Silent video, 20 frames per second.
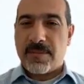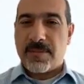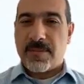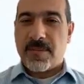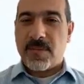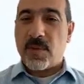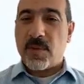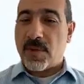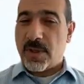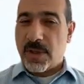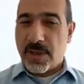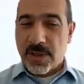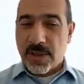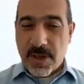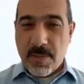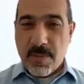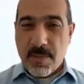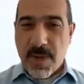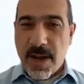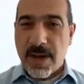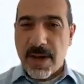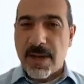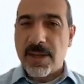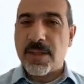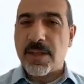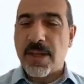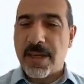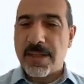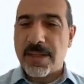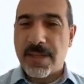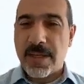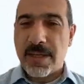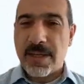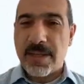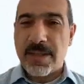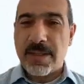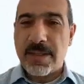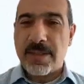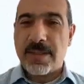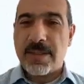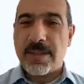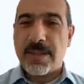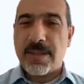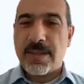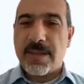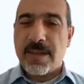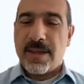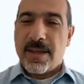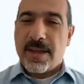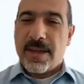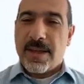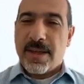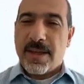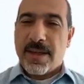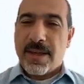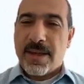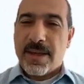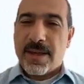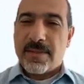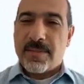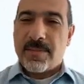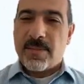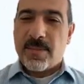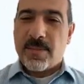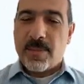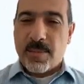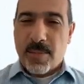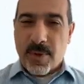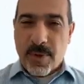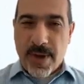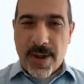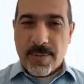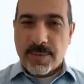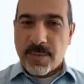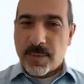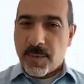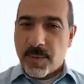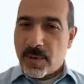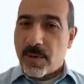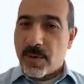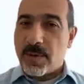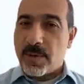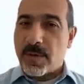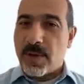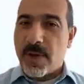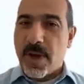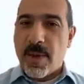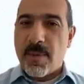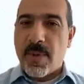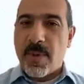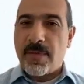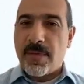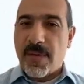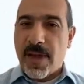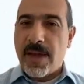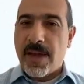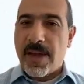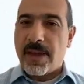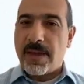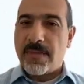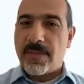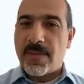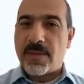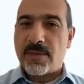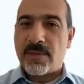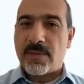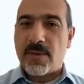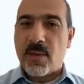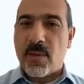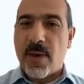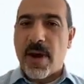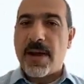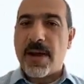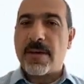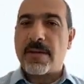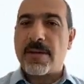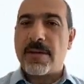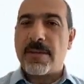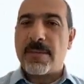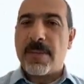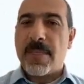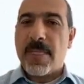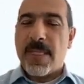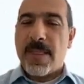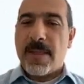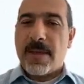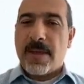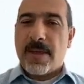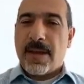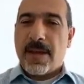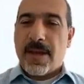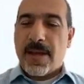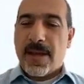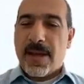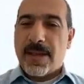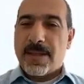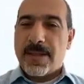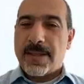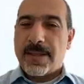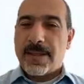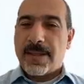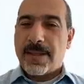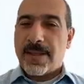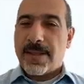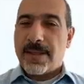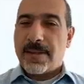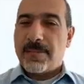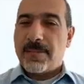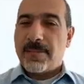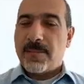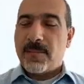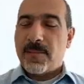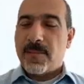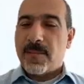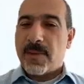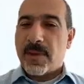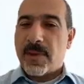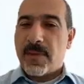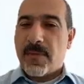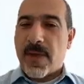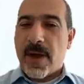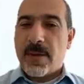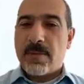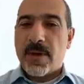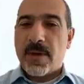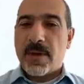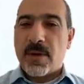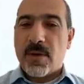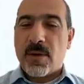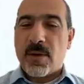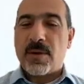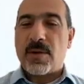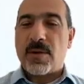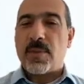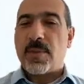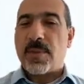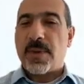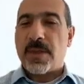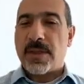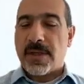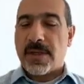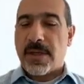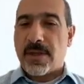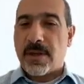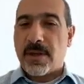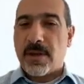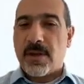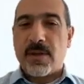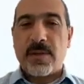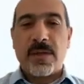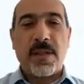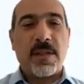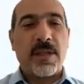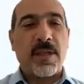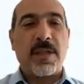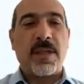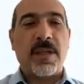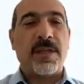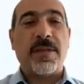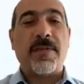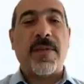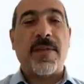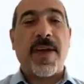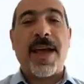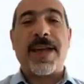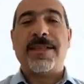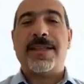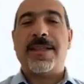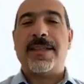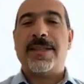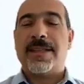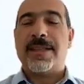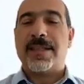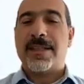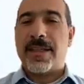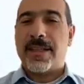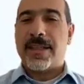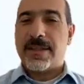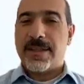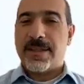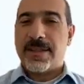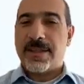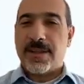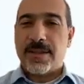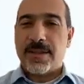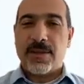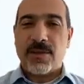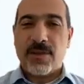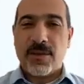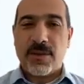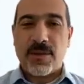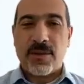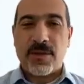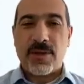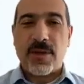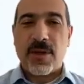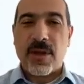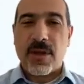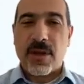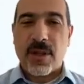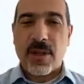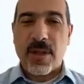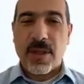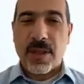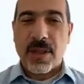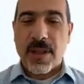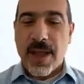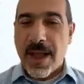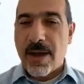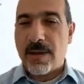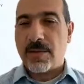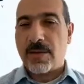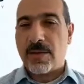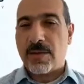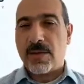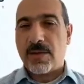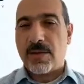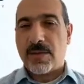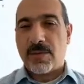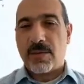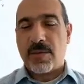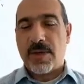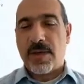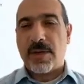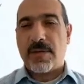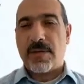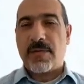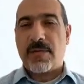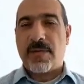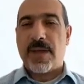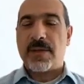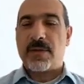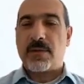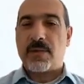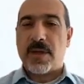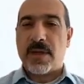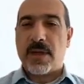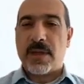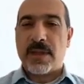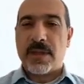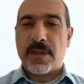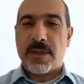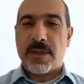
using their managed identities, perhaps with also MFA if it's required. And the Fabric nodes present only the list of assets that these users are allowed to interface with